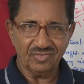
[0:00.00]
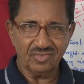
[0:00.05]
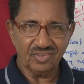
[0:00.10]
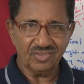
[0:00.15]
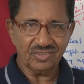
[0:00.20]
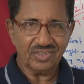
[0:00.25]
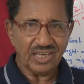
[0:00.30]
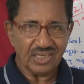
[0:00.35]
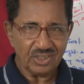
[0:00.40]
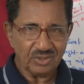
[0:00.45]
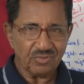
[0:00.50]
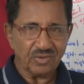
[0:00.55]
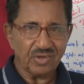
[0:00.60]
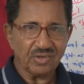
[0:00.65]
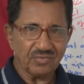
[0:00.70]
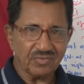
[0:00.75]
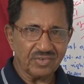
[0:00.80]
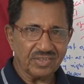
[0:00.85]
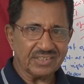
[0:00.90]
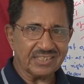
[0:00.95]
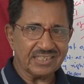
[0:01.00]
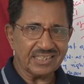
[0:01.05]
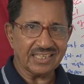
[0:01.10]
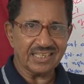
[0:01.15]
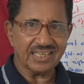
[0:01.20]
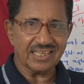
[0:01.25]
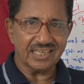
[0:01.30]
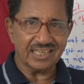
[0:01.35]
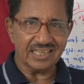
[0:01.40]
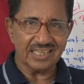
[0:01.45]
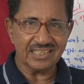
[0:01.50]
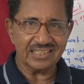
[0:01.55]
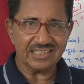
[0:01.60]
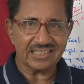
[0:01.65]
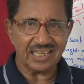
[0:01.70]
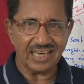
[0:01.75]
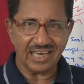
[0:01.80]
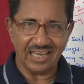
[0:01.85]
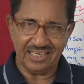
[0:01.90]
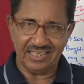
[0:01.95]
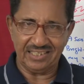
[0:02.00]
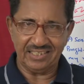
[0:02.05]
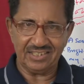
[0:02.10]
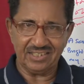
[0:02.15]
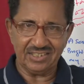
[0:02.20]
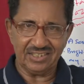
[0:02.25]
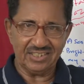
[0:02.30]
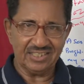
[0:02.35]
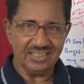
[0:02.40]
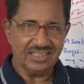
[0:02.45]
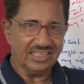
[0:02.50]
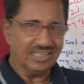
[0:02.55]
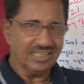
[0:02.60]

So that's what we see in these lines.